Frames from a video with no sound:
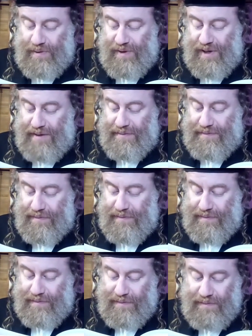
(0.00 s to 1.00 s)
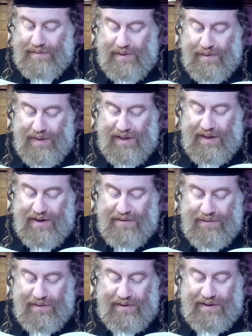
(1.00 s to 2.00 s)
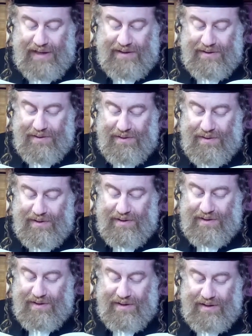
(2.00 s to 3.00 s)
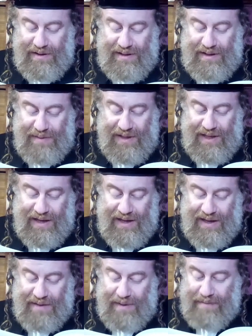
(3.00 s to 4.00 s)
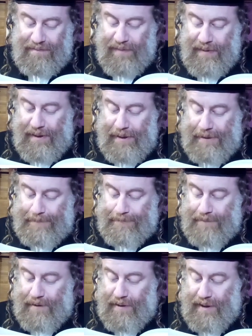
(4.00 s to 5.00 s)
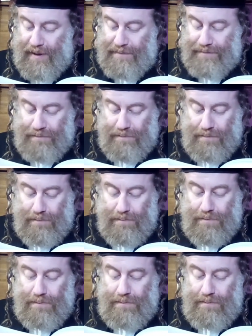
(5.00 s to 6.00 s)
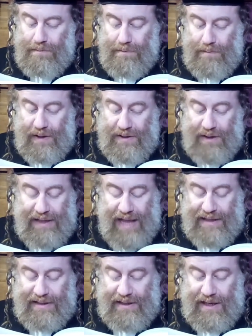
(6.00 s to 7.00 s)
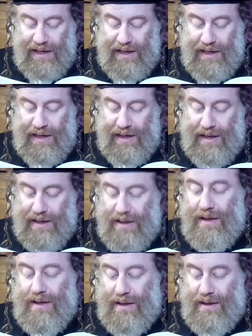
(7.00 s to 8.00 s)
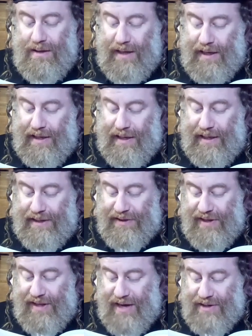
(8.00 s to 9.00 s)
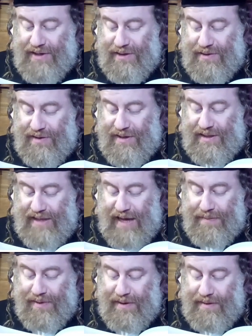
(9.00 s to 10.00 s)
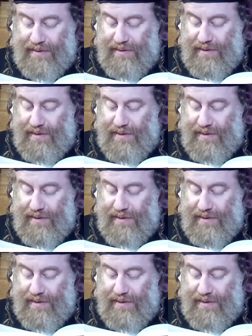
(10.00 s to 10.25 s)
Okay. So be careful not to insult Talmidei Chachamim. Okay. So that's uh, like introduction to this topic.